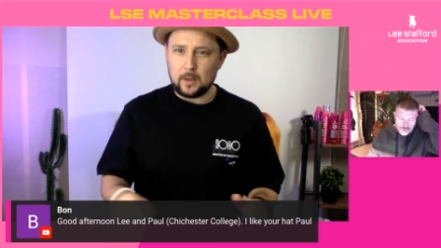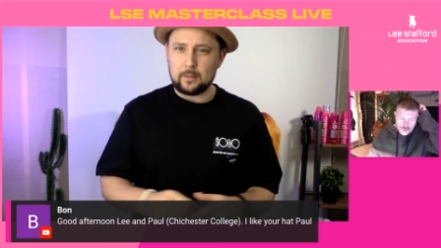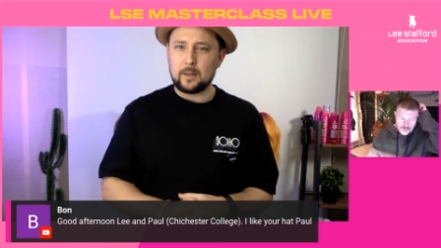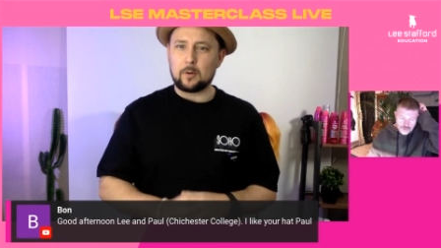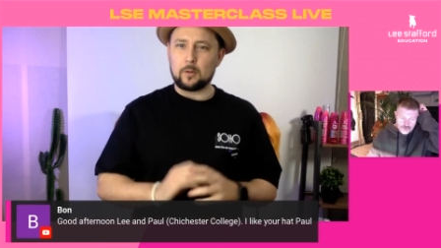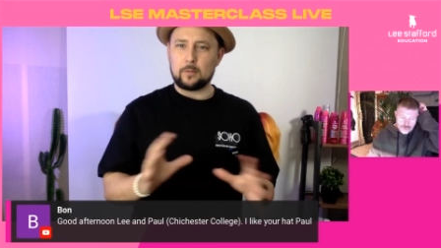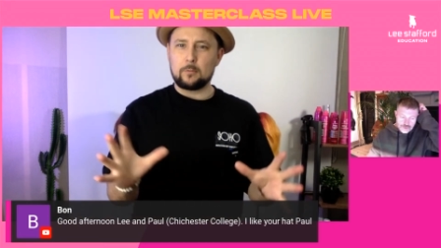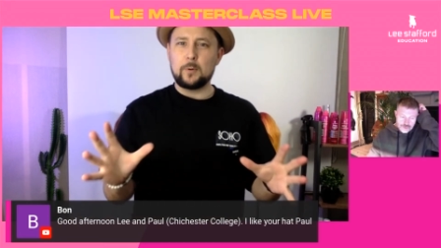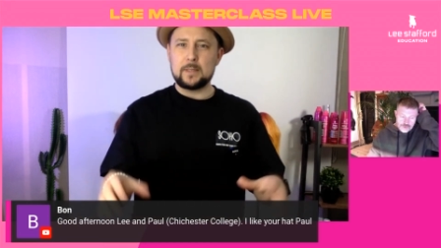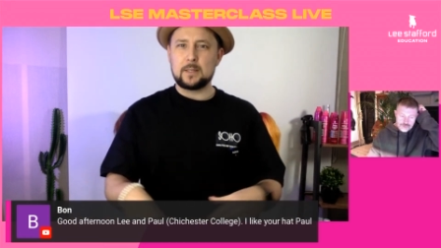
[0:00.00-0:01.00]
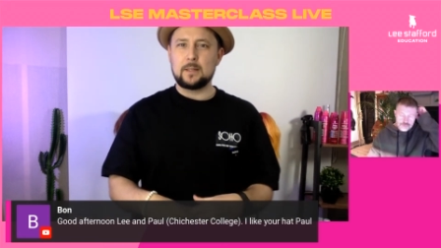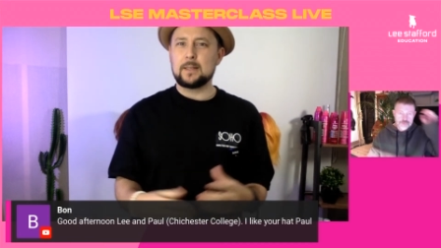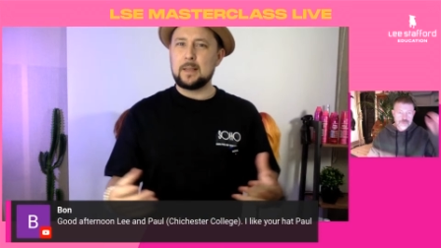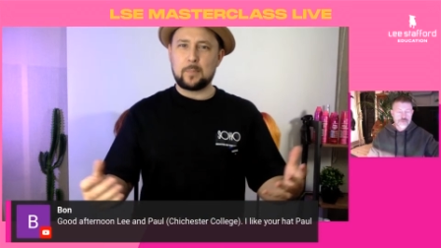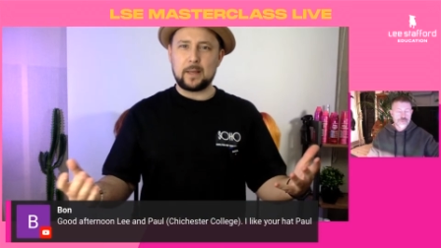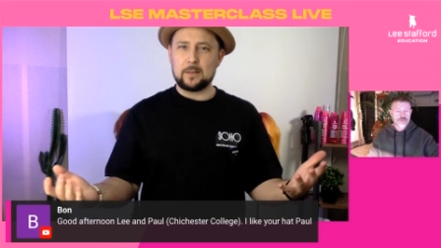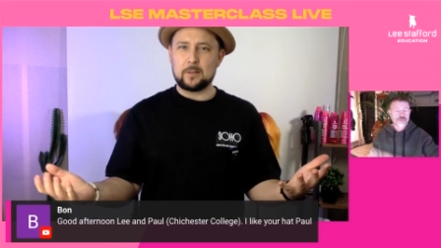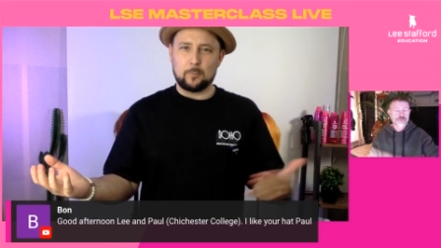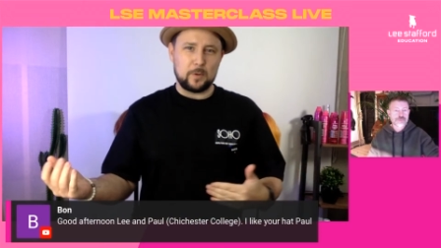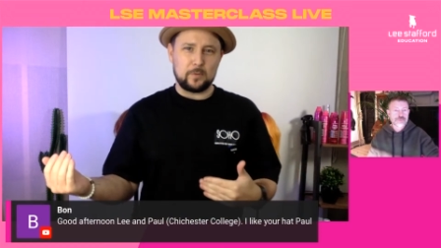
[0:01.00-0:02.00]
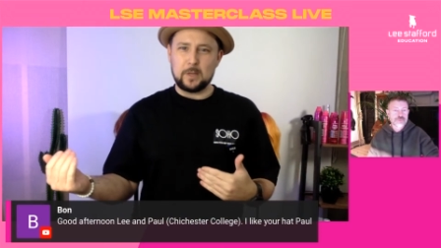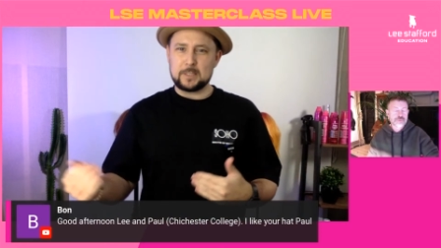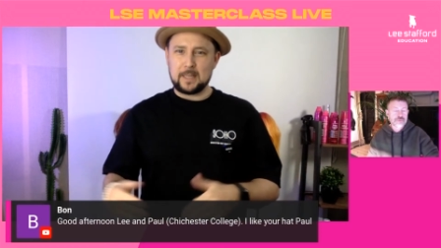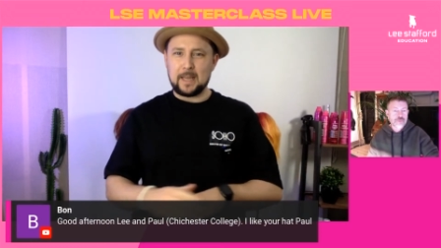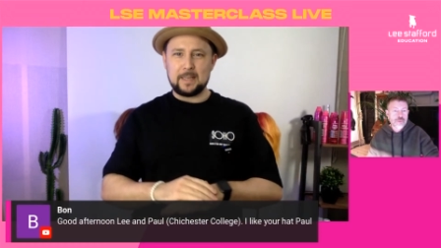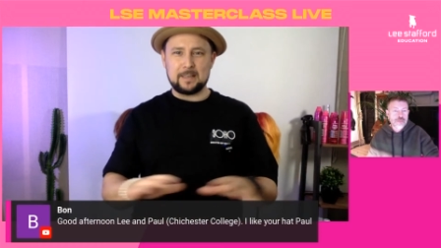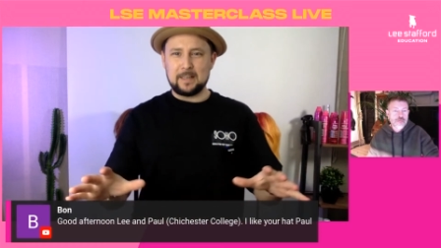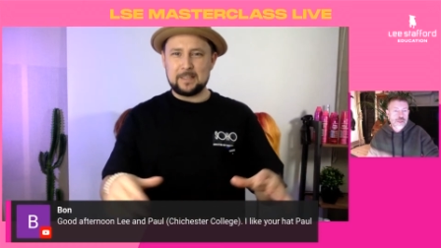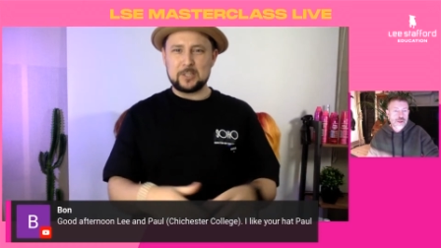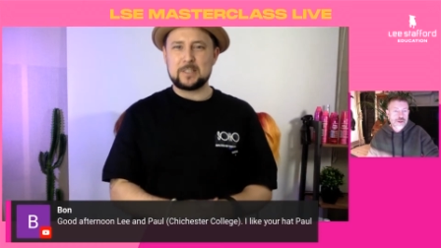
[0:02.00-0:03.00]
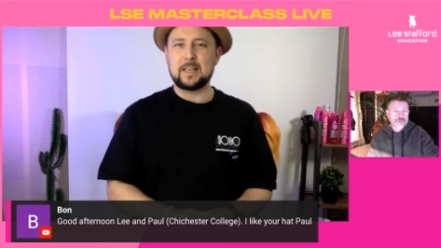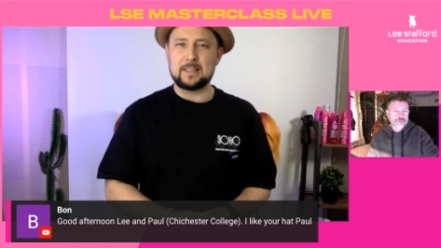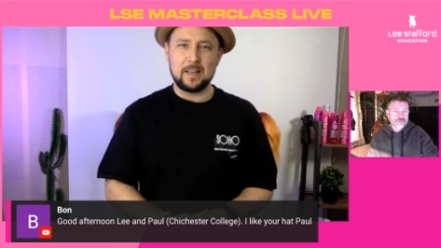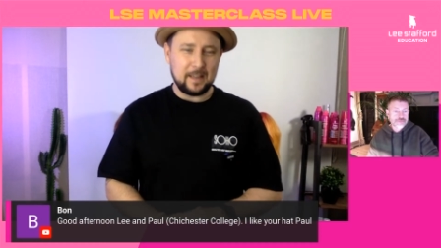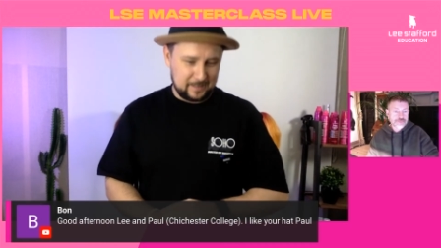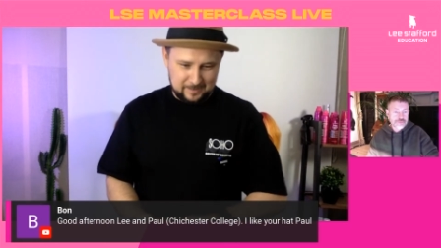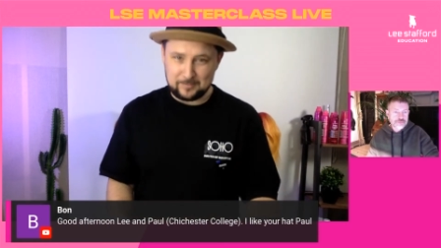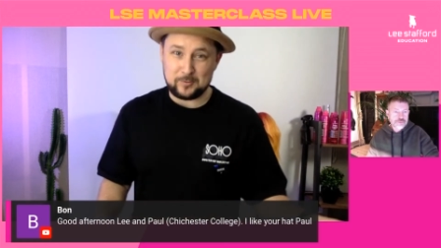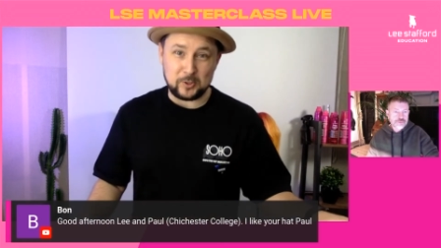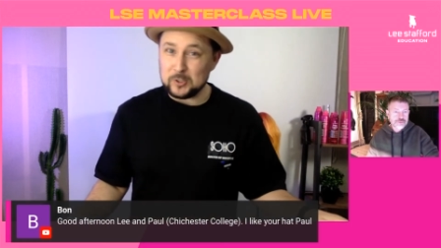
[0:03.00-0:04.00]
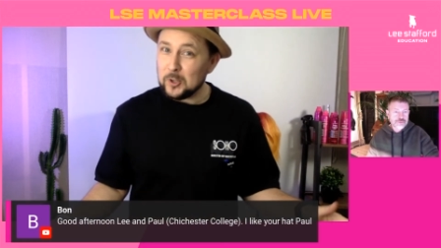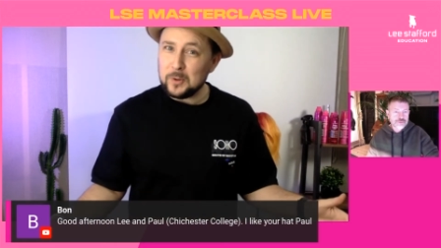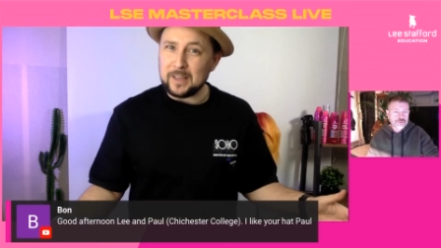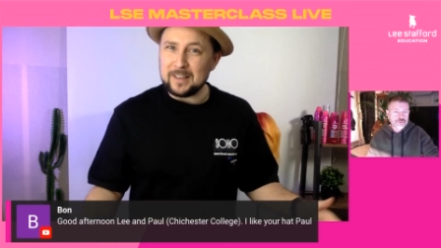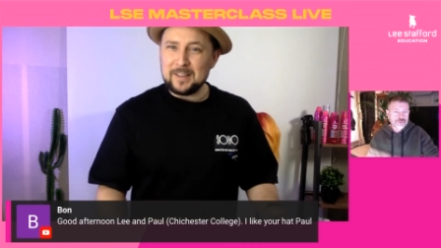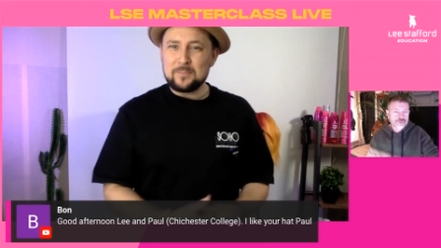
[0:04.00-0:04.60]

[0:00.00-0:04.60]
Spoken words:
I think I got through into the deep end on my first day, and Lee just said, "Just do it."